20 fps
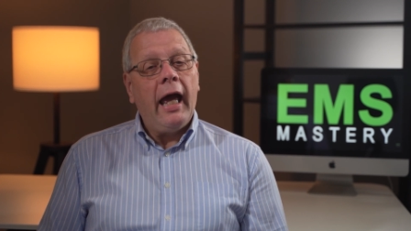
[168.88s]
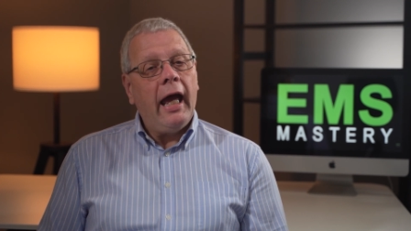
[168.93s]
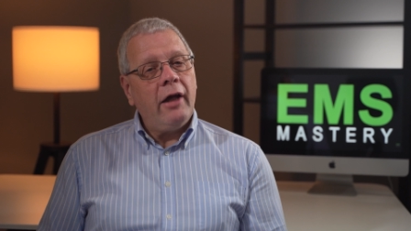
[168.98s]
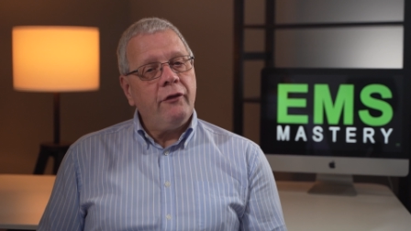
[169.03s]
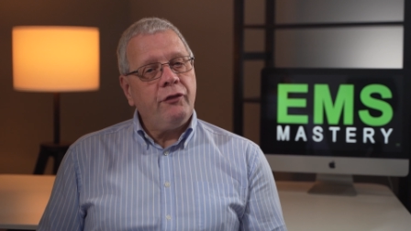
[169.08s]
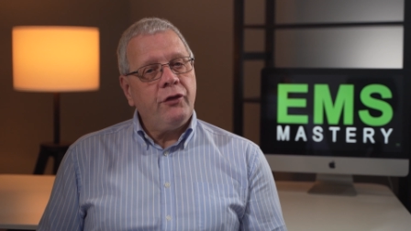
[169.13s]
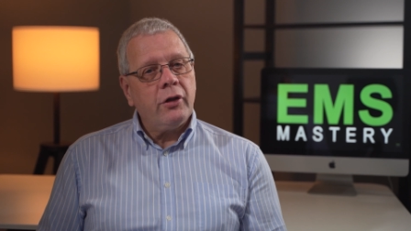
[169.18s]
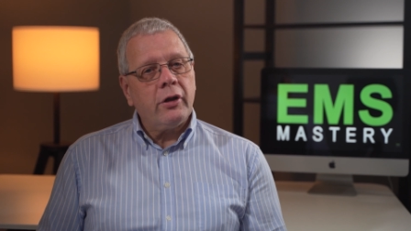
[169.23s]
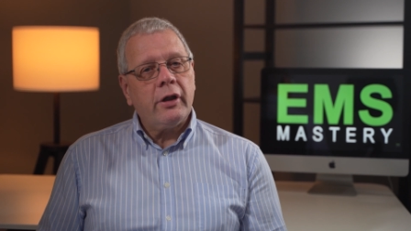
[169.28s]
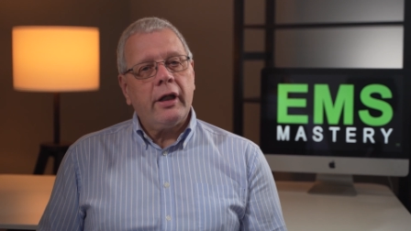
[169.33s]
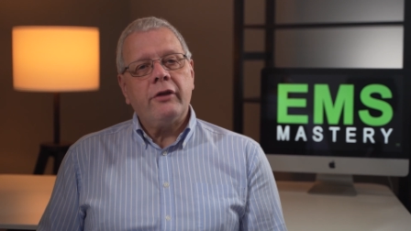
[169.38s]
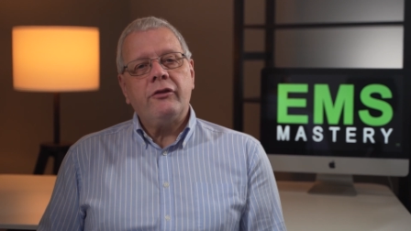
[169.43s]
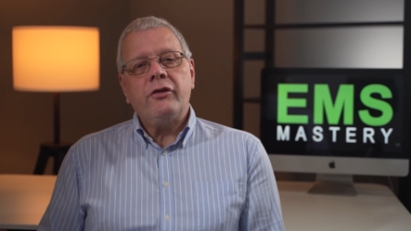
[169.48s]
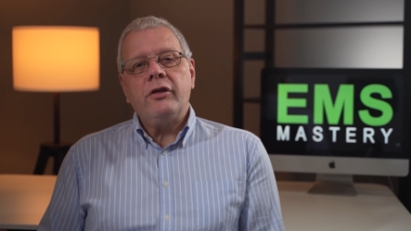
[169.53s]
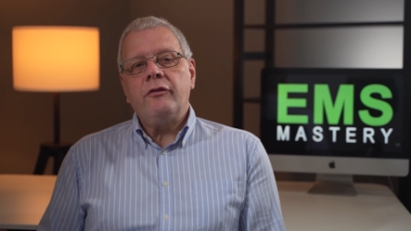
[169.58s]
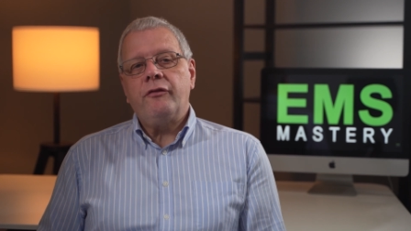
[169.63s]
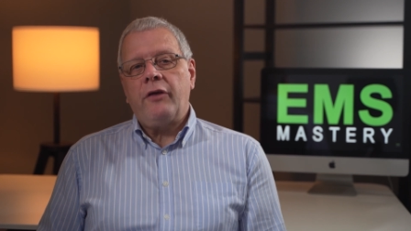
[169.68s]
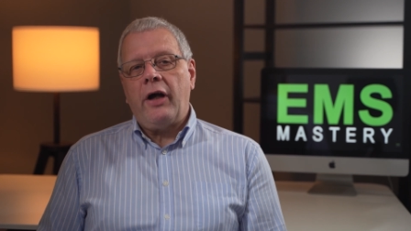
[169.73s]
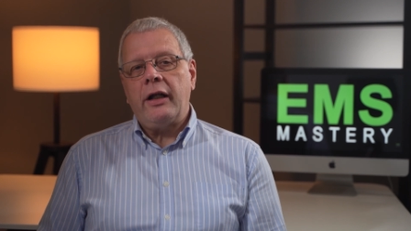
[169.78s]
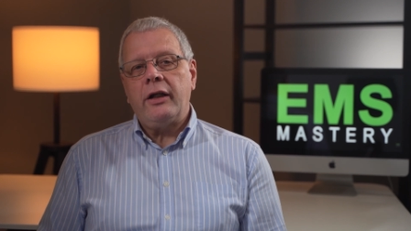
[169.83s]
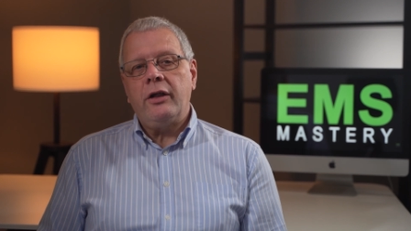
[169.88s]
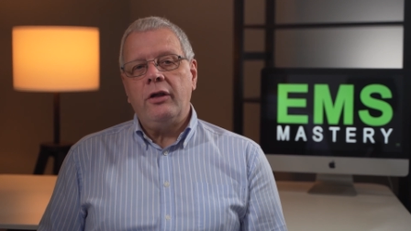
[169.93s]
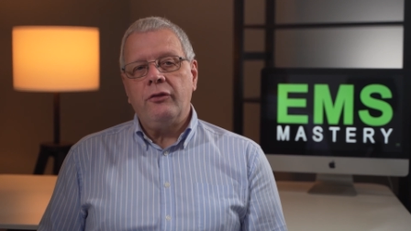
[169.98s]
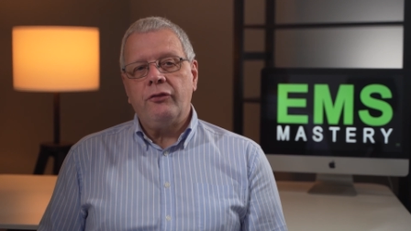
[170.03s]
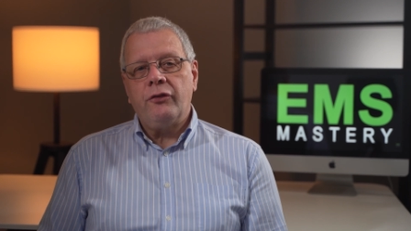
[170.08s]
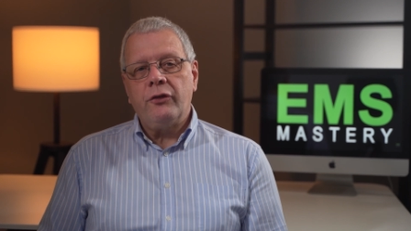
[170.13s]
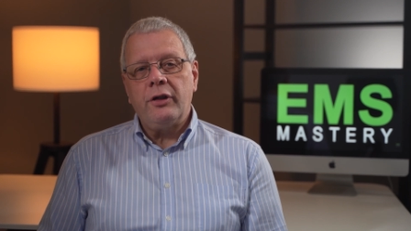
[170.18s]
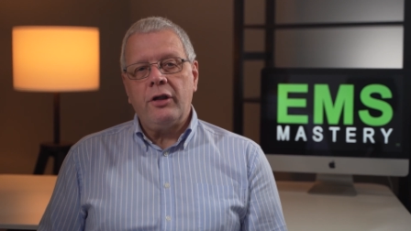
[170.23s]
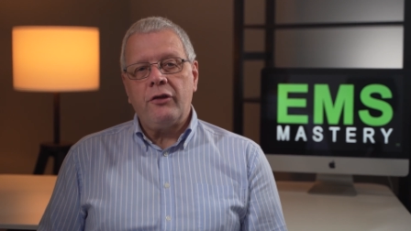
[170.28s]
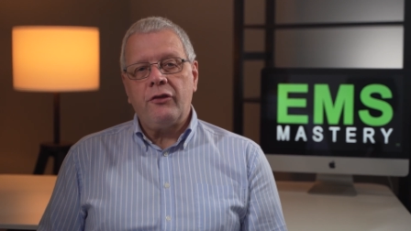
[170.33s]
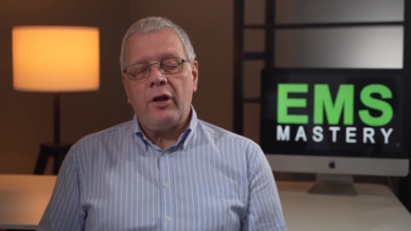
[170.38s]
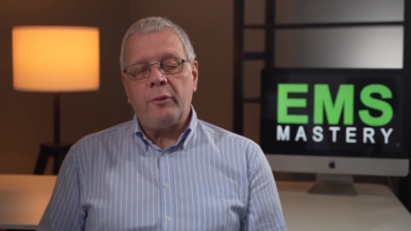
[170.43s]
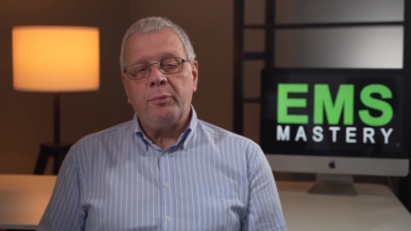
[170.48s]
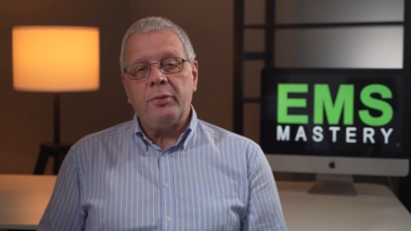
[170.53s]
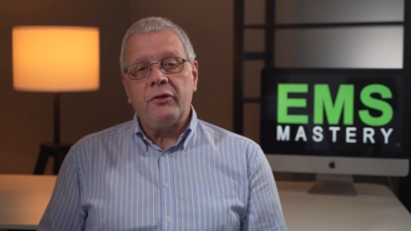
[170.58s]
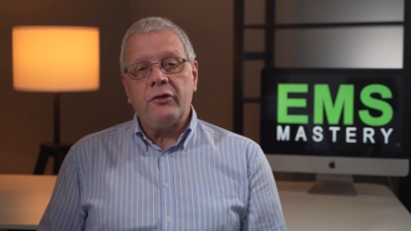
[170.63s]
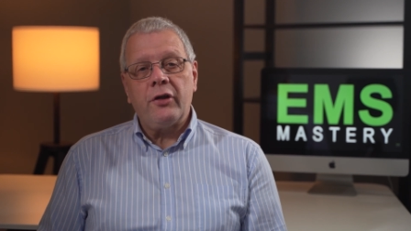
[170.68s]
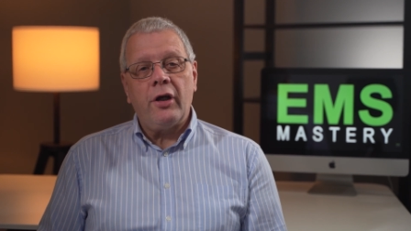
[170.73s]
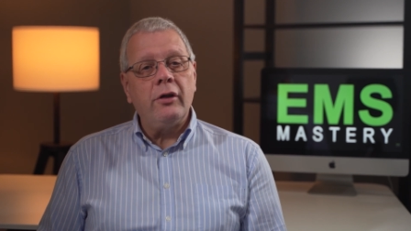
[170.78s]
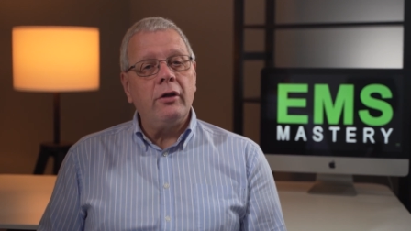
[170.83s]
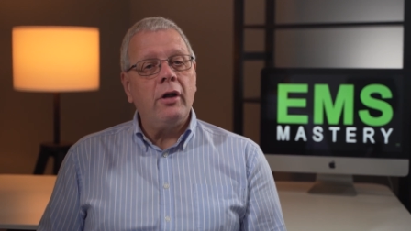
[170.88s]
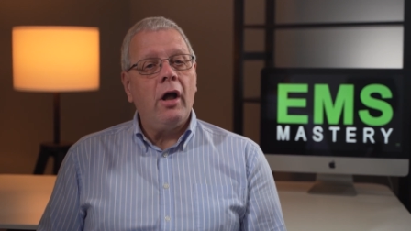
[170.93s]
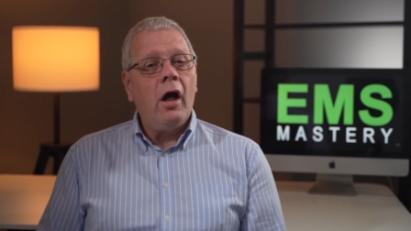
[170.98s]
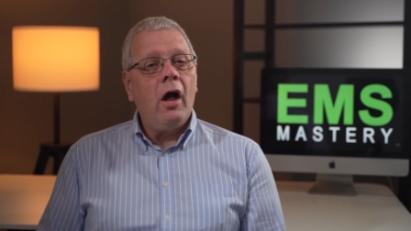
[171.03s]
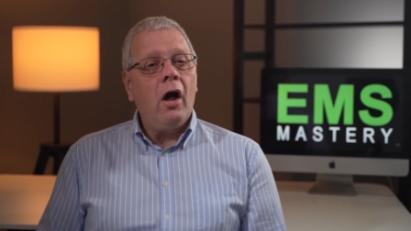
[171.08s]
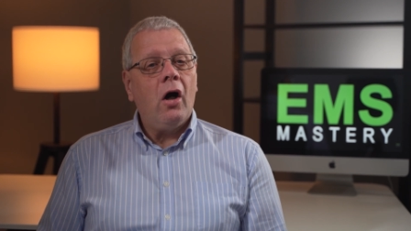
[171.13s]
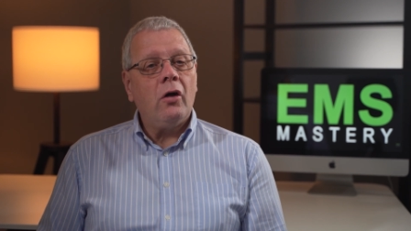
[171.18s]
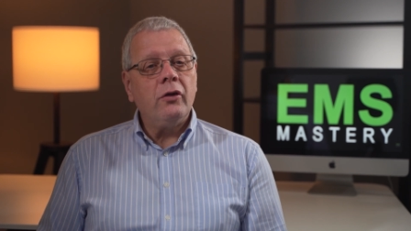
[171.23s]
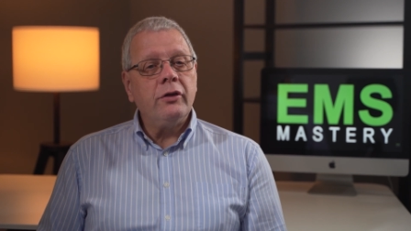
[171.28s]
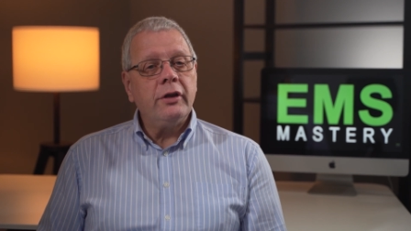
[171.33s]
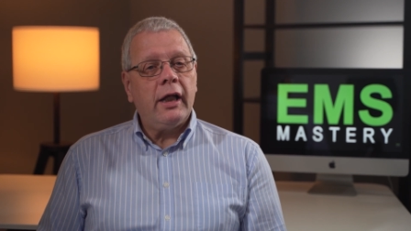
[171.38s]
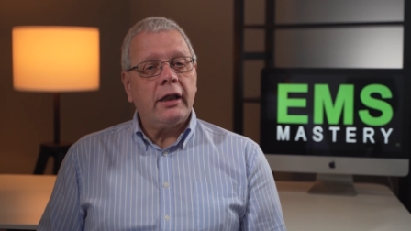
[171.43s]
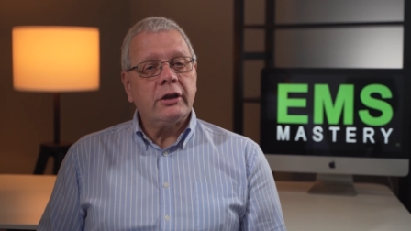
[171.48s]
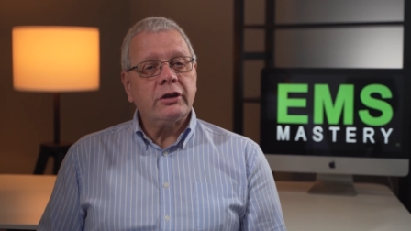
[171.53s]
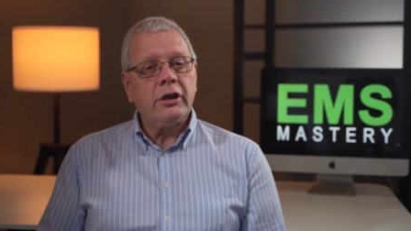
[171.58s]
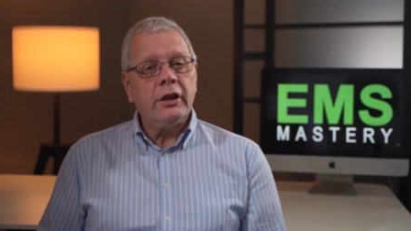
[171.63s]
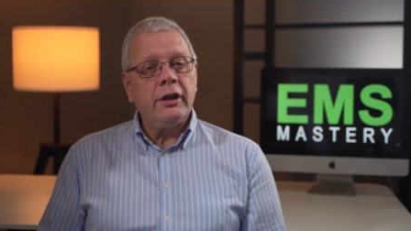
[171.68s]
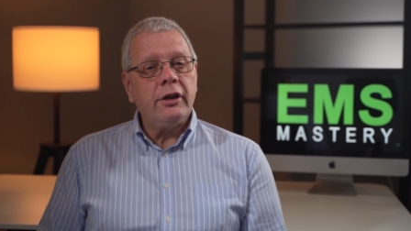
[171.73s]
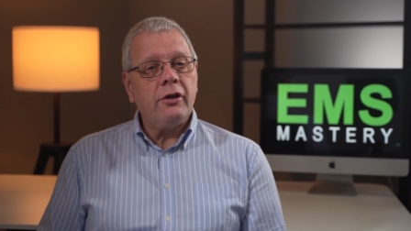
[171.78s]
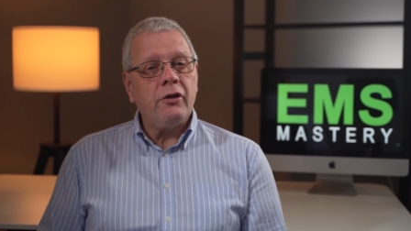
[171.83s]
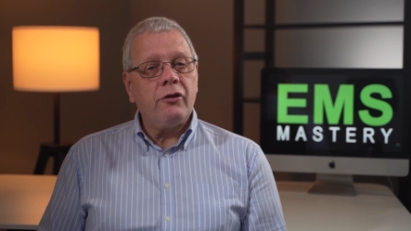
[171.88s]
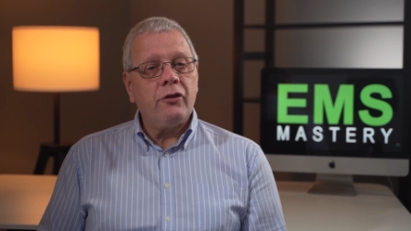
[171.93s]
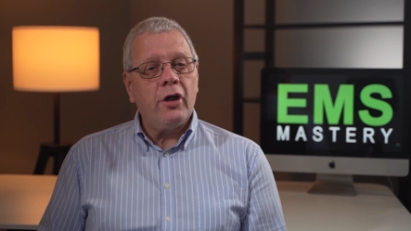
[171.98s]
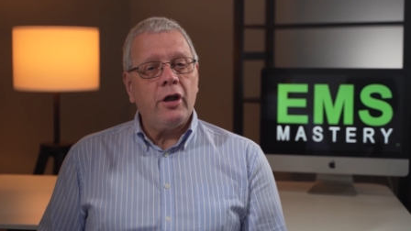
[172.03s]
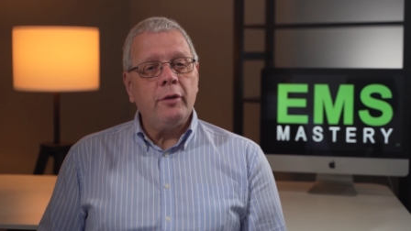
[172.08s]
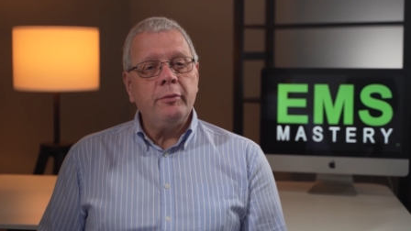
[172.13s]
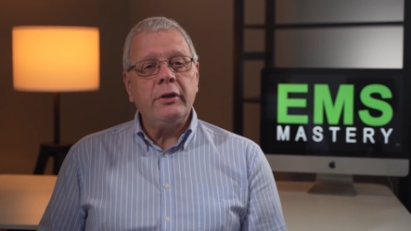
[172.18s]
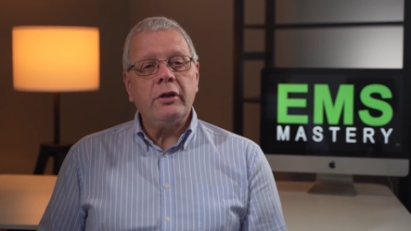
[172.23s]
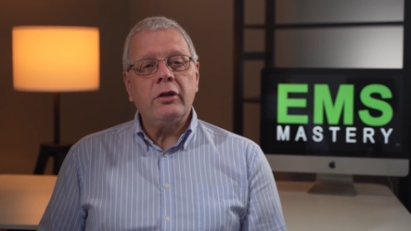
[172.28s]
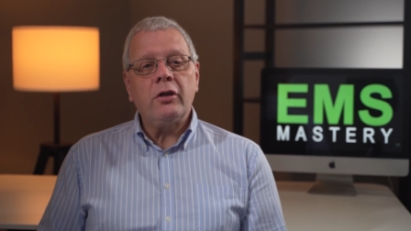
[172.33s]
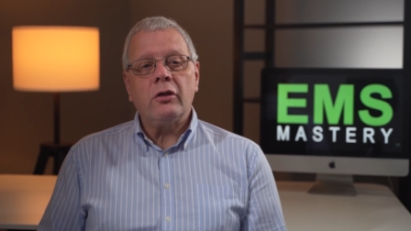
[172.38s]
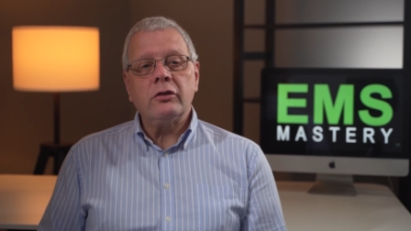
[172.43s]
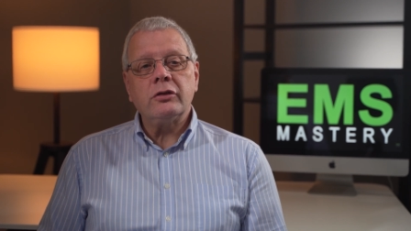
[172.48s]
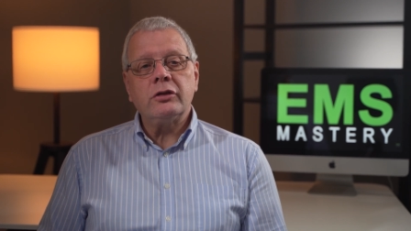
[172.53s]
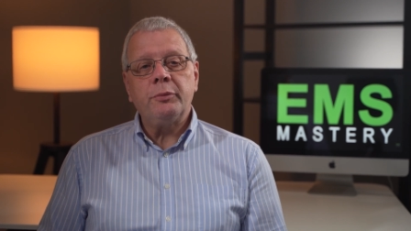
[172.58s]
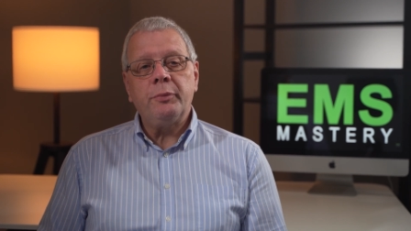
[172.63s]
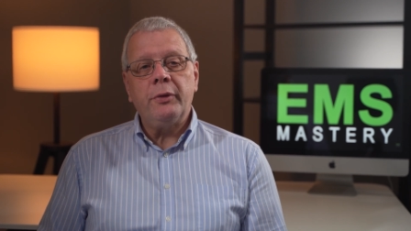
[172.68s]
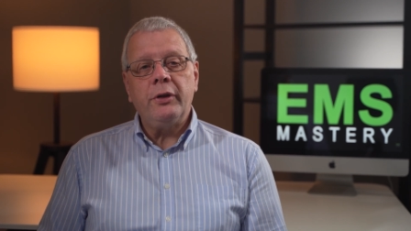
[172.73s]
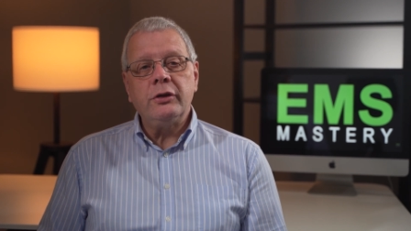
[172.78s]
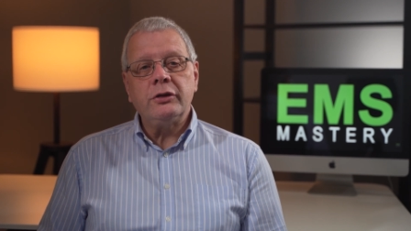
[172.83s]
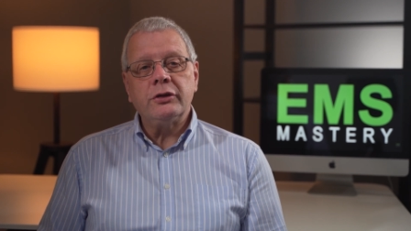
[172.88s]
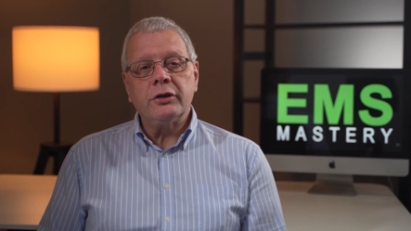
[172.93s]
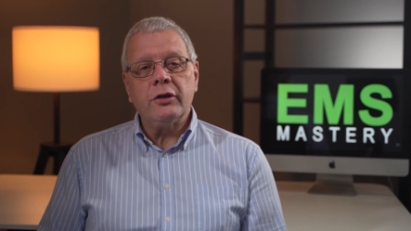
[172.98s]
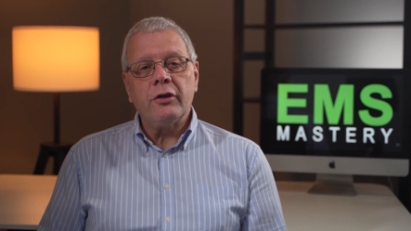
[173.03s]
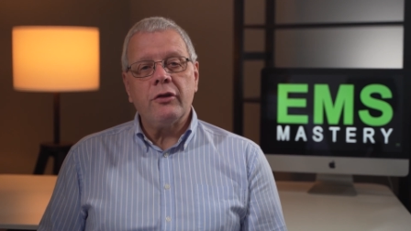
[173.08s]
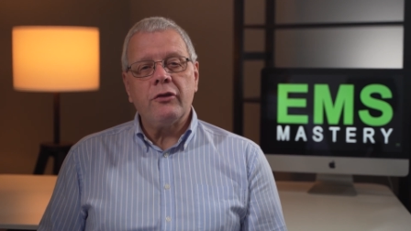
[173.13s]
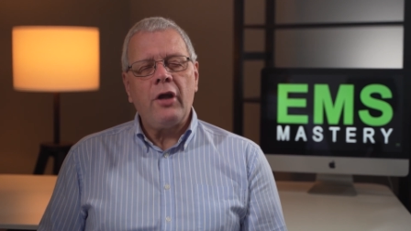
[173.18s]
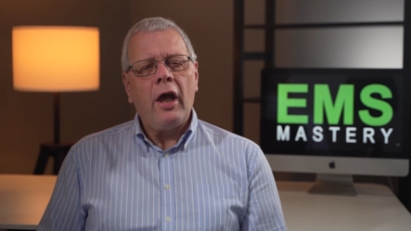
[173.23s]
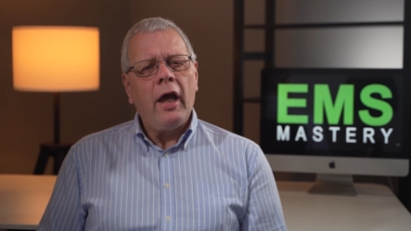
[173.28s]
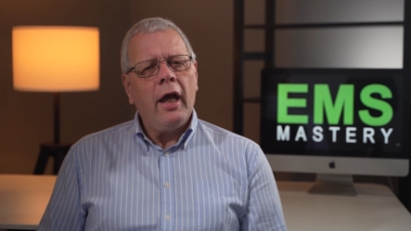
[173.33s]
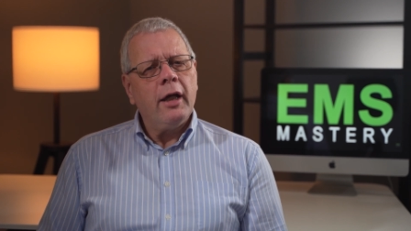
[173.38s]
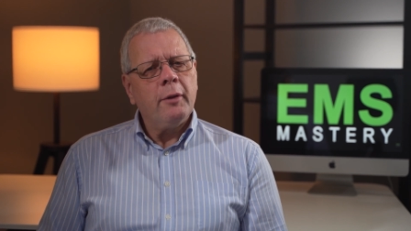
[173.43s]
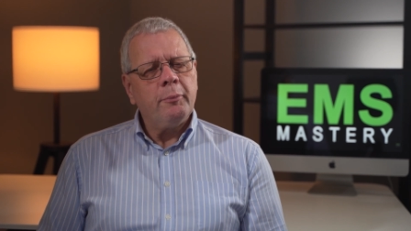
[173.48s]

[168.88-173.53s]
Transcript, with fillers: If you're getting value from this episode on nationally determined contributions,